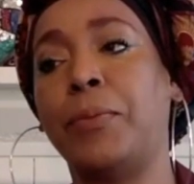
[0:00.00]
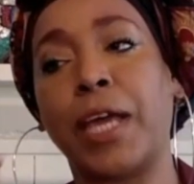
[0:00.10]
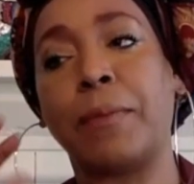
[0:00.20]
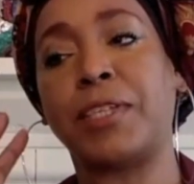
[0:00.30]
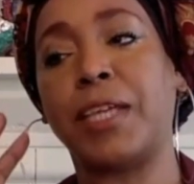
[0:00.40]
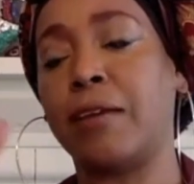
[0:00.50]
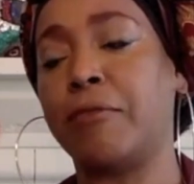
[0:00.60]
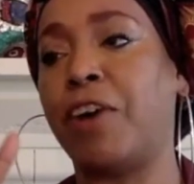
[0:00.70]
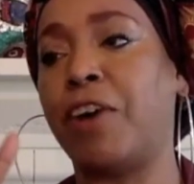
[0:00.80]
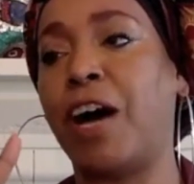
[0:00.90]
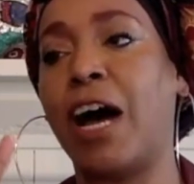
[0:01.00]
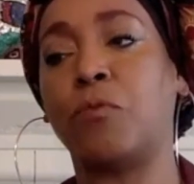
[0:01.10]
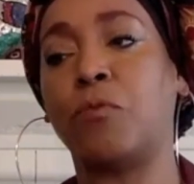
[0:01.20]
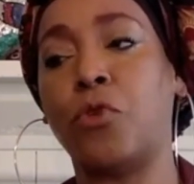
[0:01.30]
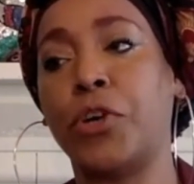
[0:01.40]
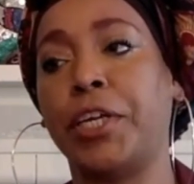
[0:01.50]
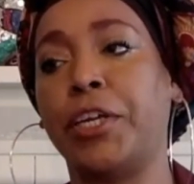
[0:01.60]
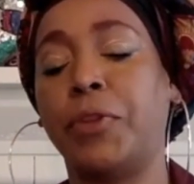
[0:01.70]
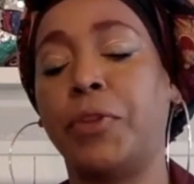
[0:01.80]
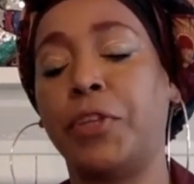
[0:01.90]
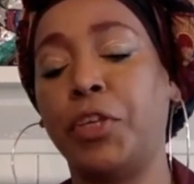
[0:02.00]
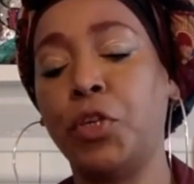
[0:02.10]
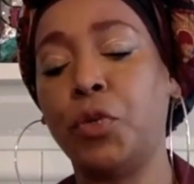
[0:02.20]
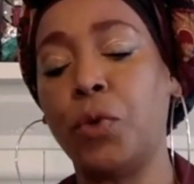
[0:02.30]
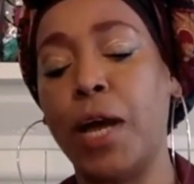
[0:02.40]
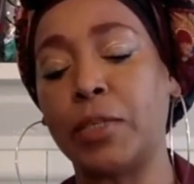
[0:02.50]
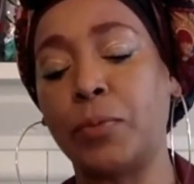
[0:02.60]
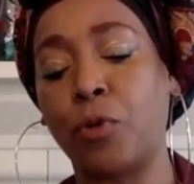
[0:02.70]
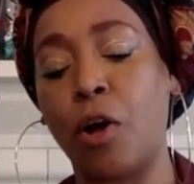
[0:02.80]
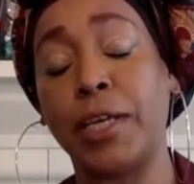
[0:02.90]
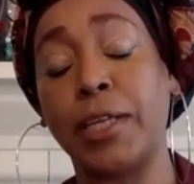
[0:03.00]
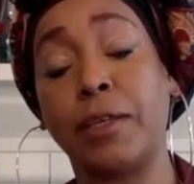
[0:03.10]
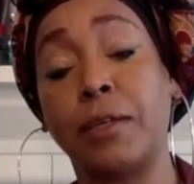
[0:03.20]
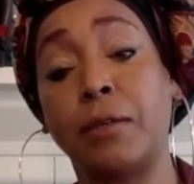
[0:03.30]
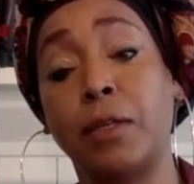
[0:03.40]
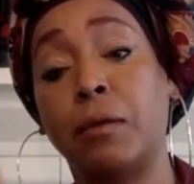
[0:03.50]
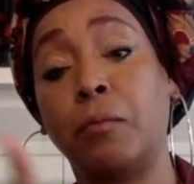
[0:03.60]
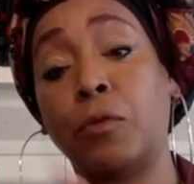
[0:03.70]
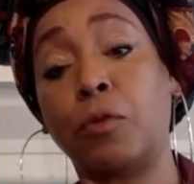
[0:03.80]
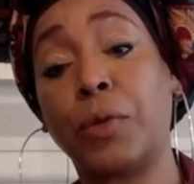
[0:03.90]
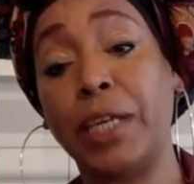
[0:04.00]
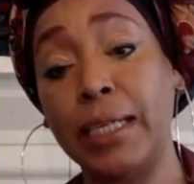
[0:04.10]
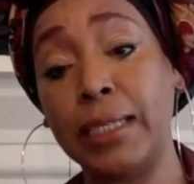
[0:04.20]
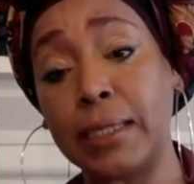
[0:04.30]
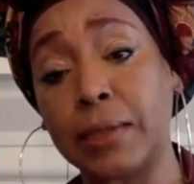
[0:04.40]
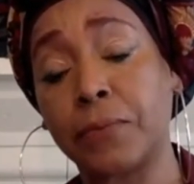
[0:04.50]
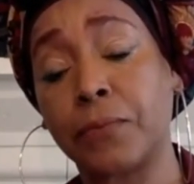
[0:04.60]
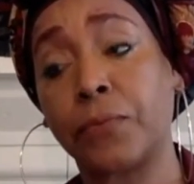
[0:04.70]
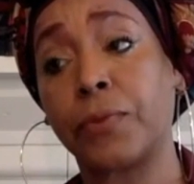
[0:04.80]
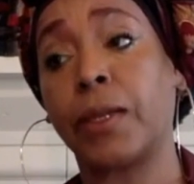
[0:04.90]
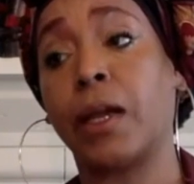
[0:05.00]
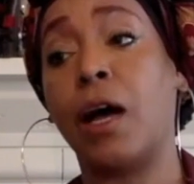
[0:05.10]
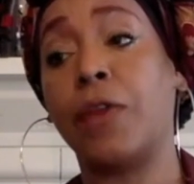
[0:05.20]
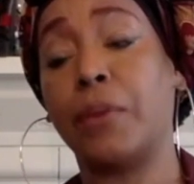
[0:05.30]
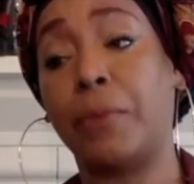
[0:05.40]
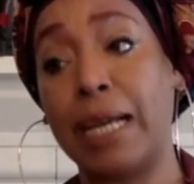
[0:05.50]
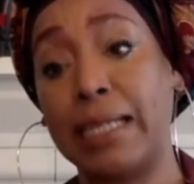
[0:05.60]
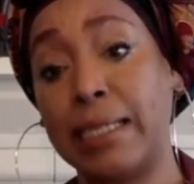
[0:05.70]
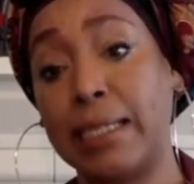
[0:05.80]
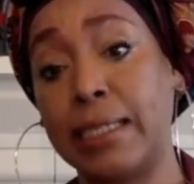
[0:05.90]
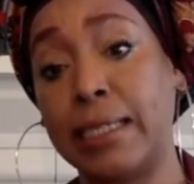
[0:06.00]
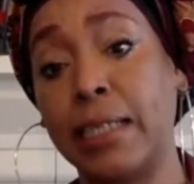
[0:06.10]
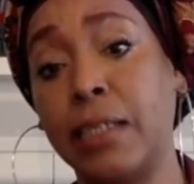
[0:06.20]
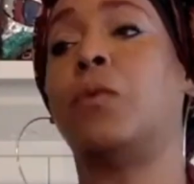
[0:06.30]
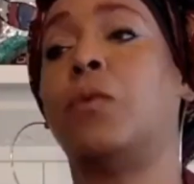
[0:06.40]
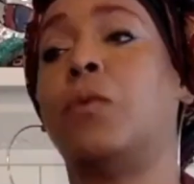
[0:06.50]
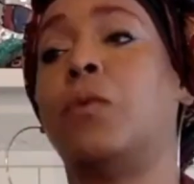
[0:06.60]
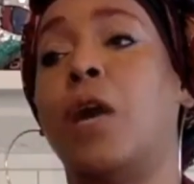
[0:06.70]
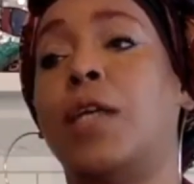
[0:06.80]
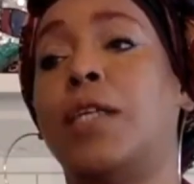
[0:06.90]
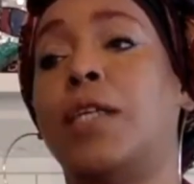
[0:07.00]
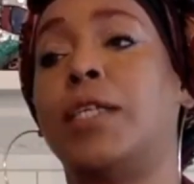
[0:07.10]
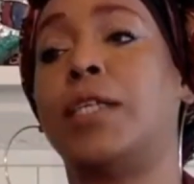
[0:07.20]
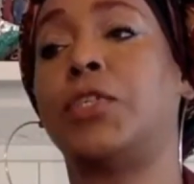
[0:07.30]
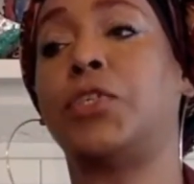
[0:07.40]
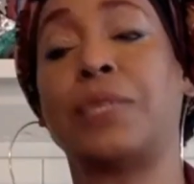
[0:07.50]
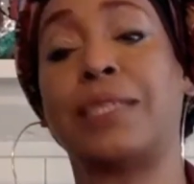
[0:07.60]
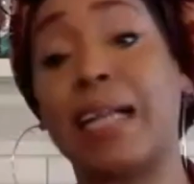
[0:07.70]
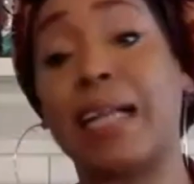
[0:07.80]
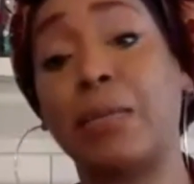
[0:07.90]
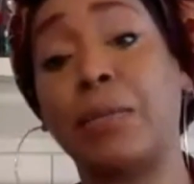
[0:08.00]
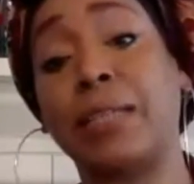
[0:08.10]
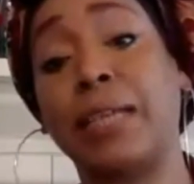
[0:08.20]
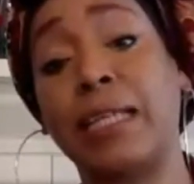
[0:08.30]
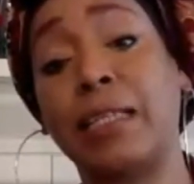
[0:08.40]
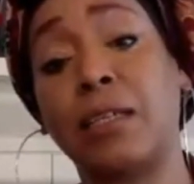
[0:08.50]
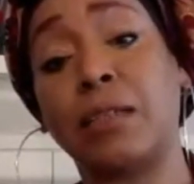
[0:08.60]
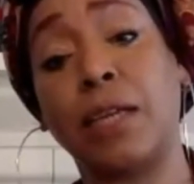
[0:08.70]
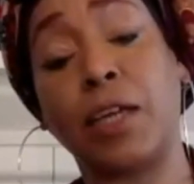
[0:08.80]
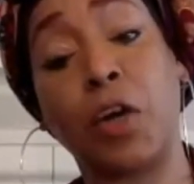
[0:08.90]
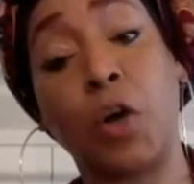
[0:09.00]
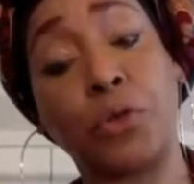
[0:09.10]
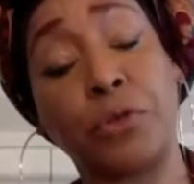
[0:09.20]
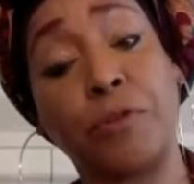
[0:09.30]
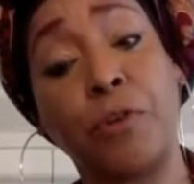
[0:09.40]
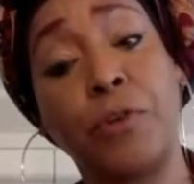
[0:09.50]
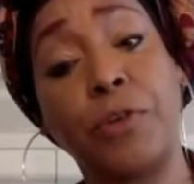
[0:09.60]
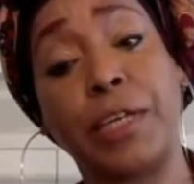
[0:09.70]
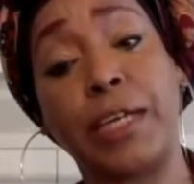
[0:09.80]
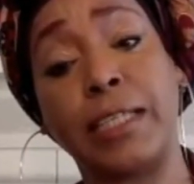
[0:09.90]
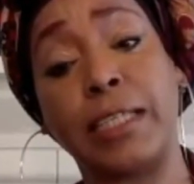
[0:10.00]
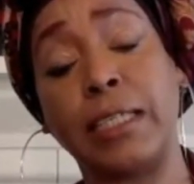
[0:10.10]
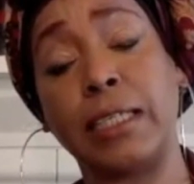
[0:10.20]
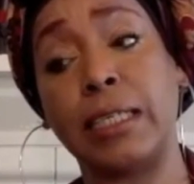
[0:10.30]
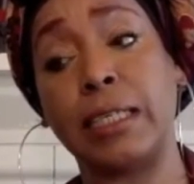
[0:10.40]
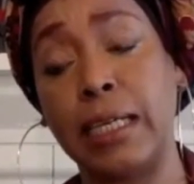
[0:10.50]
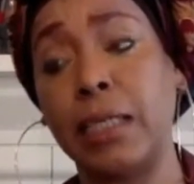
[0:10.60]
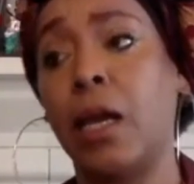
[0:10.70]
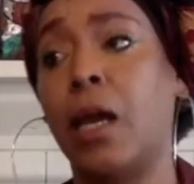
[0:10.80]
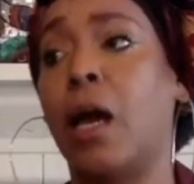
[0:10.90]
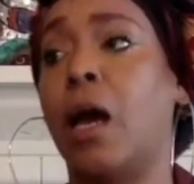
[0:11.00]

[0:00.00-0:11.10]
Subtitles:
people kept saying 5 more years. But the U.S. brought in the Marines on the bicentennial. They wanted to do exactly what they had done in Kosovo in 1999,